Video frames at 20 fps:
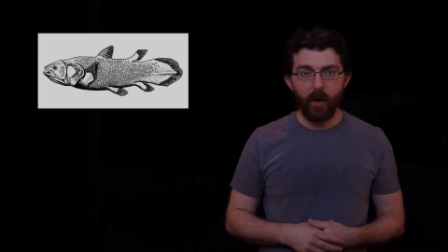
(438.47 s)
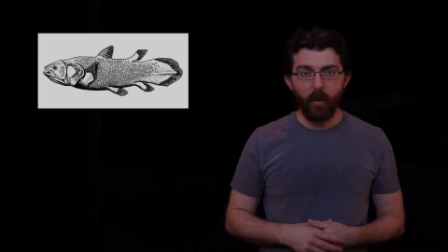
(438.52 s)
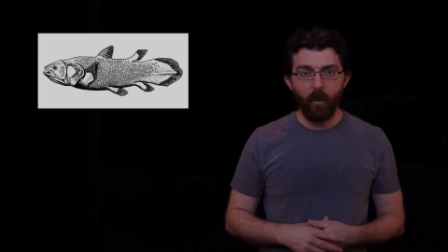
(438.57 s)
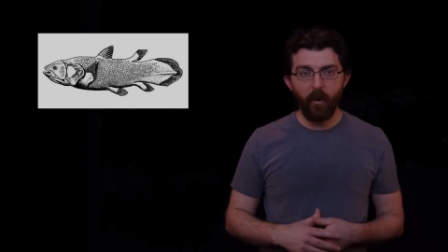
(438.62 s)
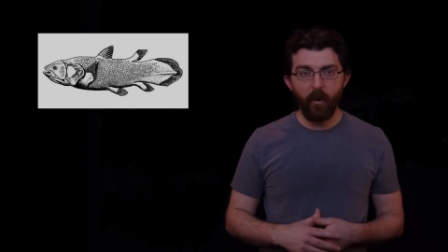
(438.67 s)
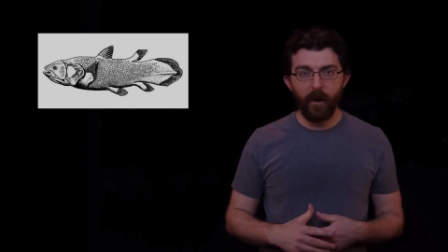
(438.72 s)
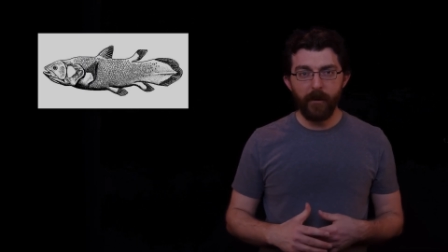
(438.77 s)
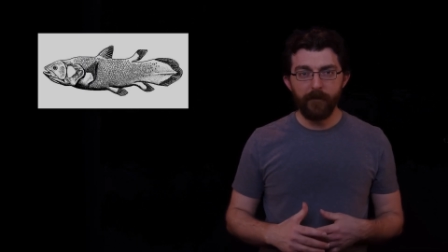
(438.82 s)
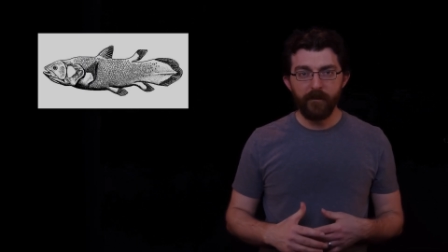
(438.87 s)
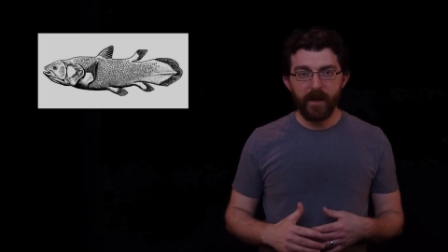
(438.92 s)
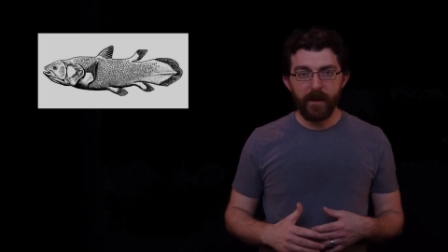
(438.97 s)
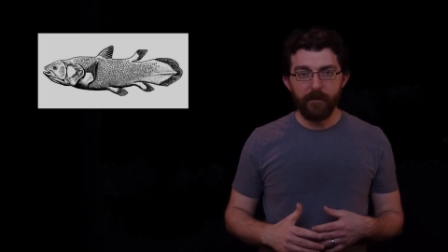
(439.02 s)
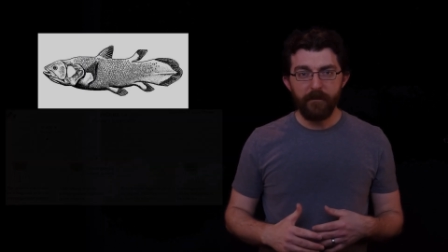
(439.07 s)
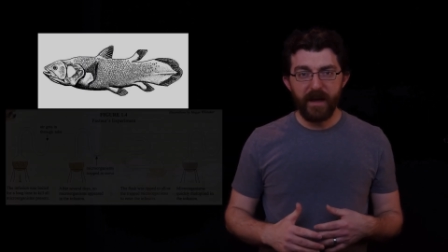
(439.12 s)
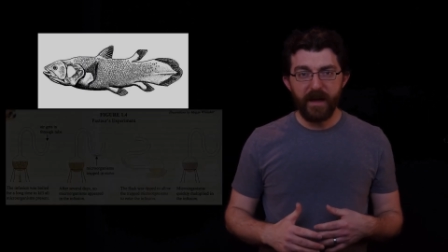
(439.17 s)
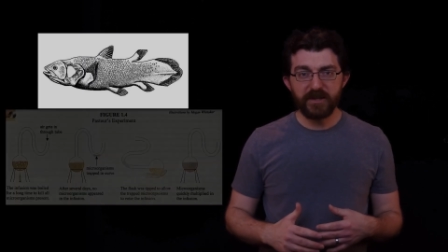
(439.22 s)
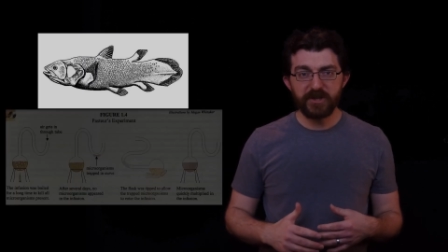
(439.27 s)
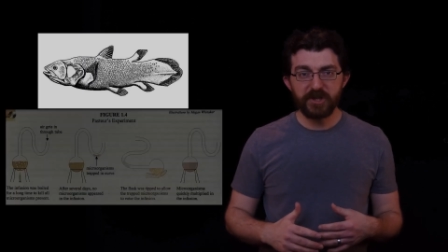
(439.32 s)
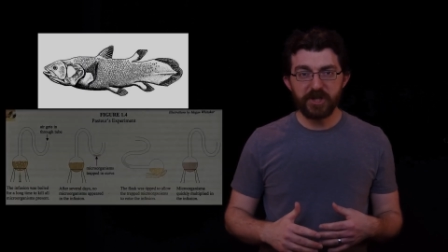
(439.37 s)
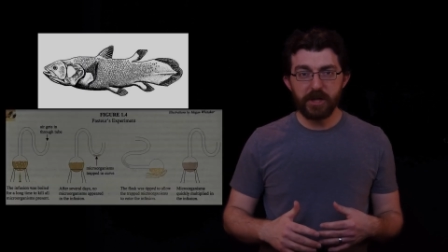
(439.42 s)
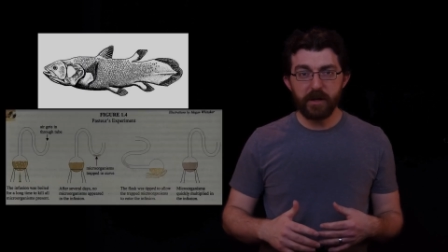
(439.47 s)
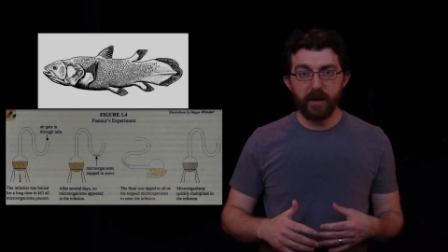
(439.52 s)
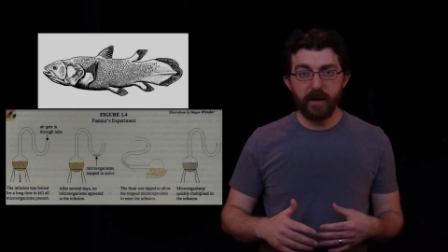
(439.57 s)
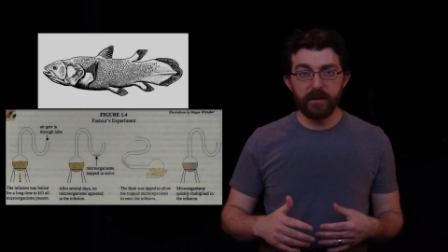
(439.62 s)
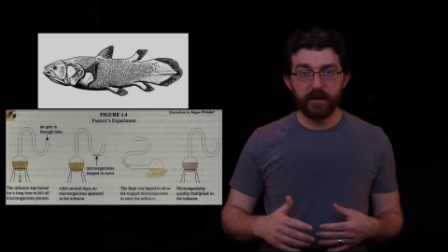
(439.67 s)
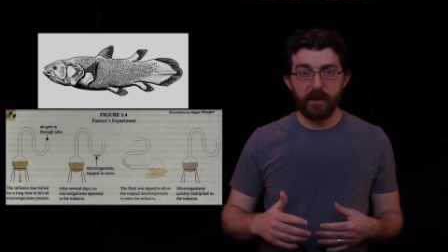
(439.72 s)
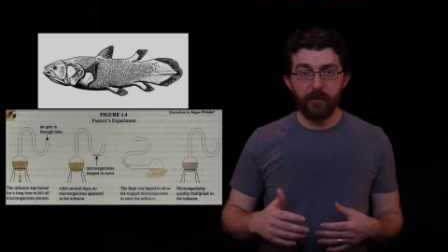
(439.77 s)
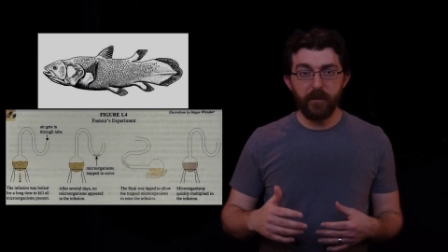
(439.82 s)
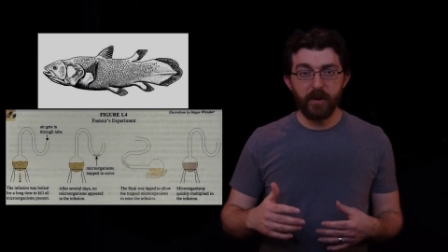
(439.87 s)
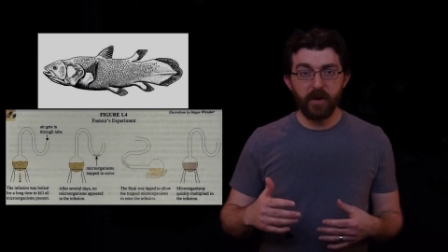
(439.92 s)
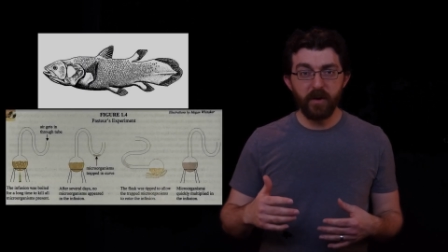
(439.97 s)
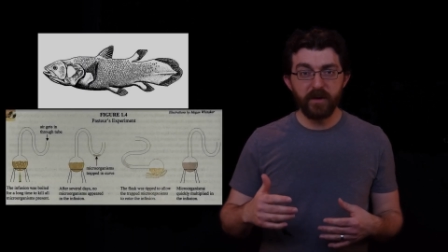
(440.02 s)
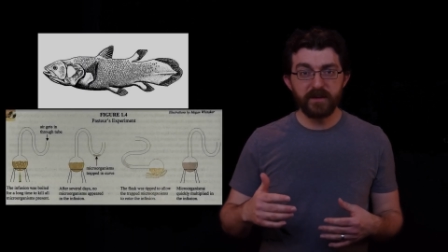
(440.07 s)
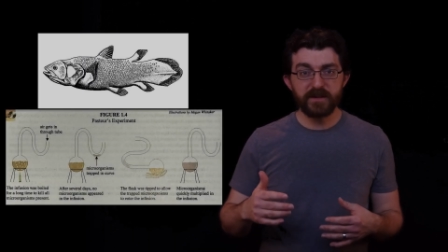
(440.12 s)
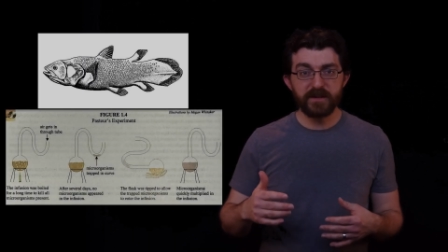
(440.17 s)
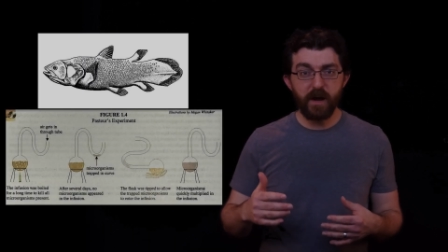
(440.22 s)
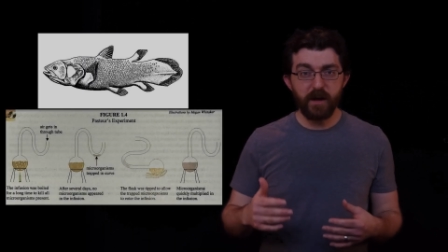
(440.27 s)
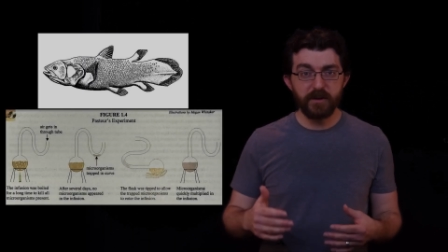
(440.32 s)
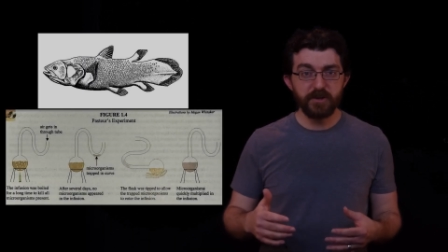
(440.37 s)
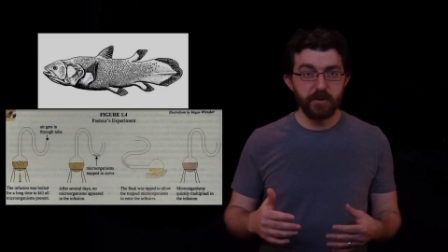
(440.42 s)
or Pasteur and
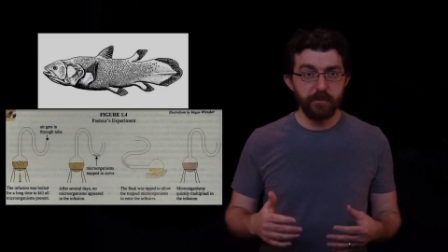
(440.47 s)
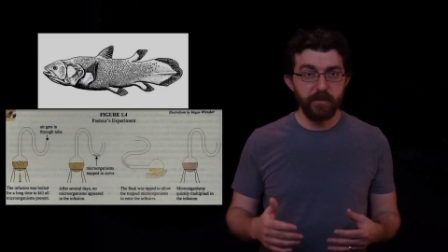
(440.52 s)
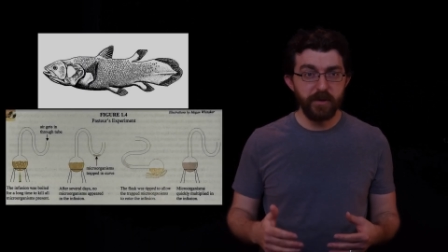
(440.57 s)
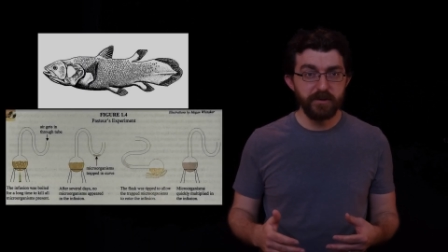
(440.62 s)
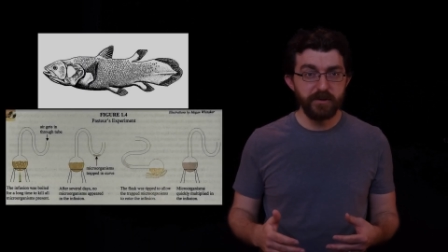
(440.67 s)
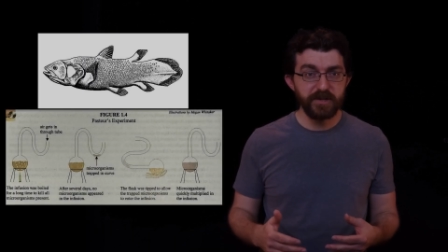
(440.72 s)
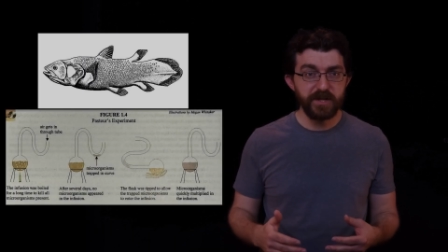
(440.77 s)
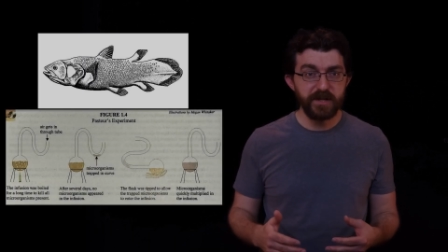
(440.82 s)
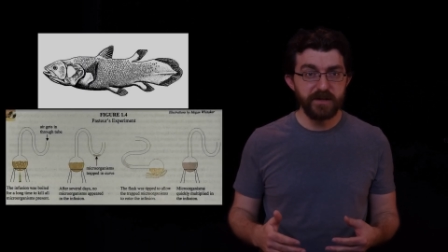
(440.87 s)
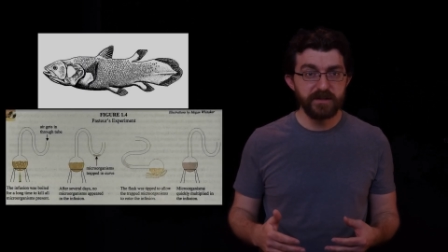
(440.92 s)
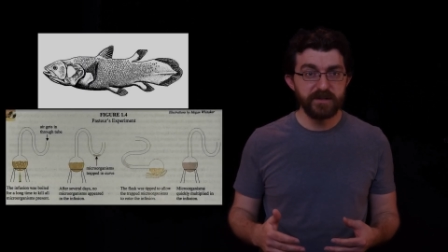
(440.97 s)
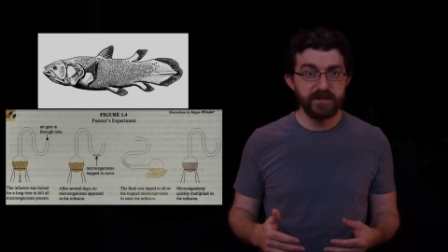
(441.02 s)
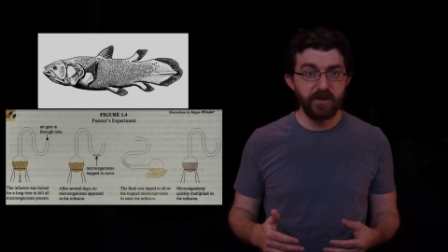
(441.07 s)
Leeuwenhoek's contributions